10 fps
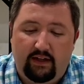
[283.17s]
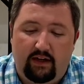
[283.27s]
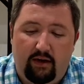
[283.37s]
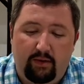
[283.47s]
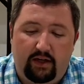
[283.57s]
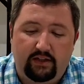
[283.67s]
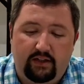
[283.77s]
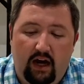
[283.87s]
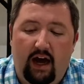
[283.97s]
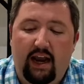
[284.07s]
uh, because
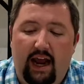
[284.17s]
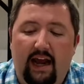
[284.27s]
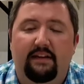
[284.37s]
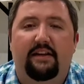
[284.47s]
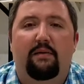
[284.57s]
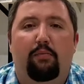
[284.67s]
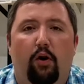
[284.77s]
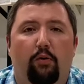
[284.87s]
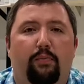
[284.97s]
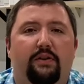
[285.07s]
God has a
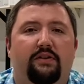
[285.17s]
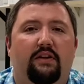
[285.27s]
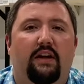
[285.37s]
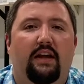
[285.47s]
purpose